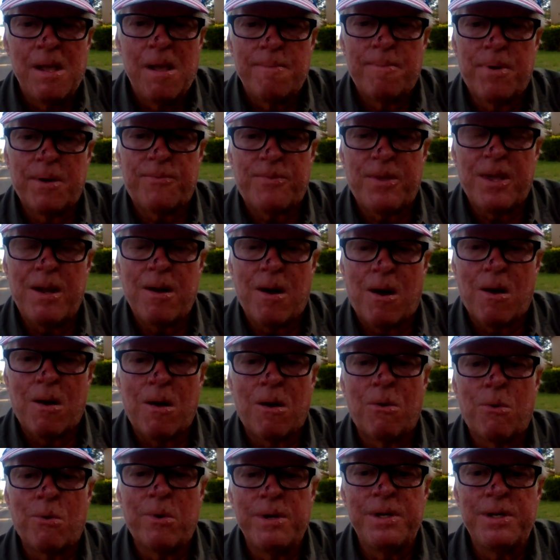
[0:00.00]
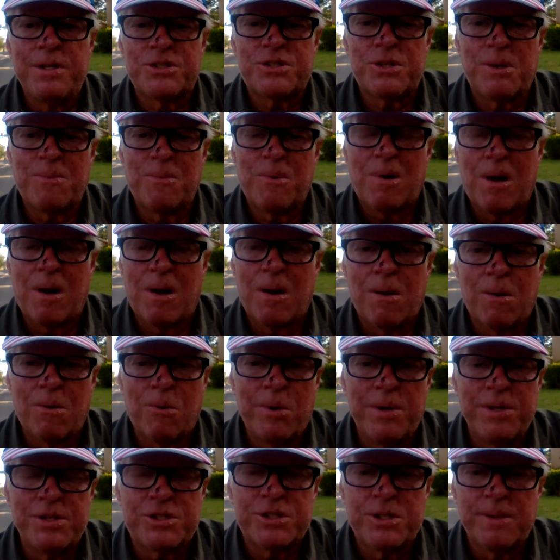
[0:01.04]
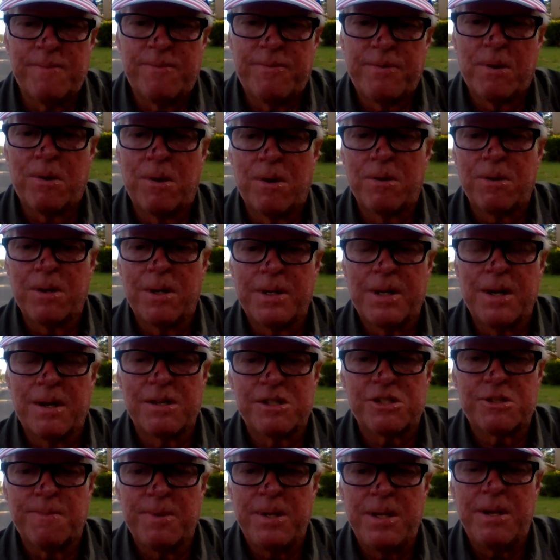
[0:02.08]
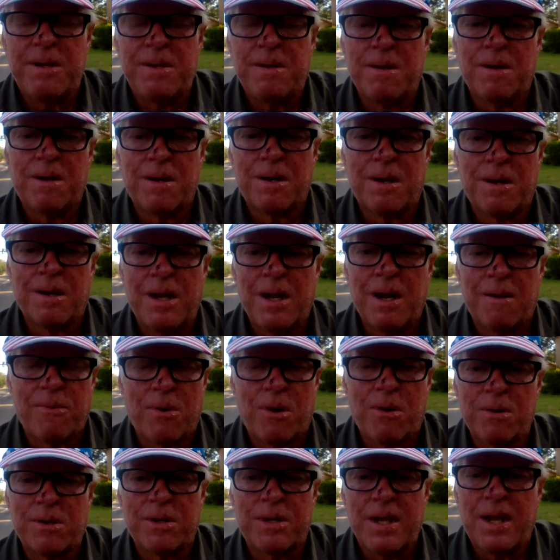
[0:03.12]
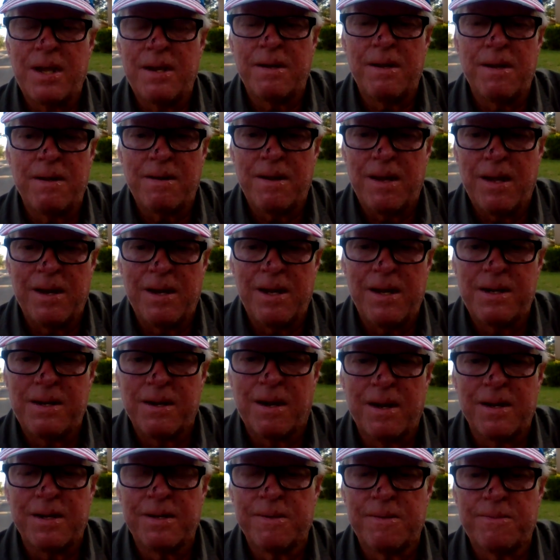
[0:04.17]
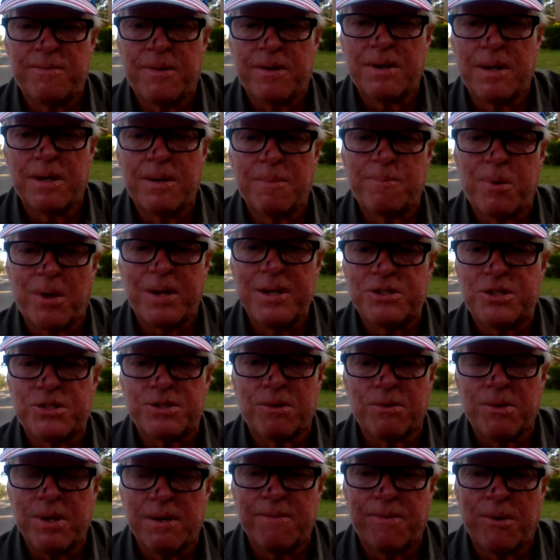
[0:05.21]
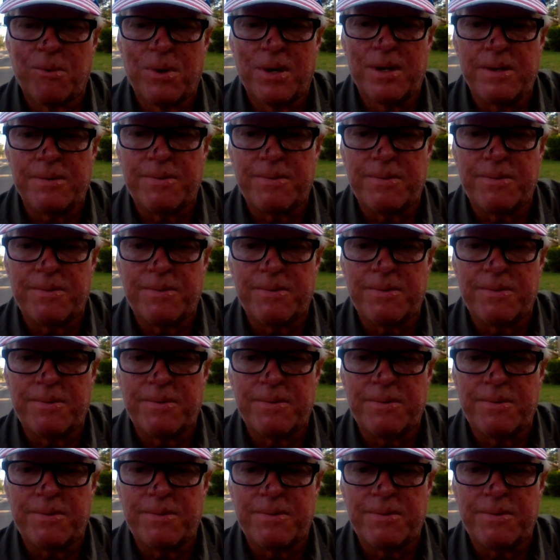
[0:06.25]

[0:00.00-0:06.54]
but they always subvert against me ever gaining any kind of place to live in.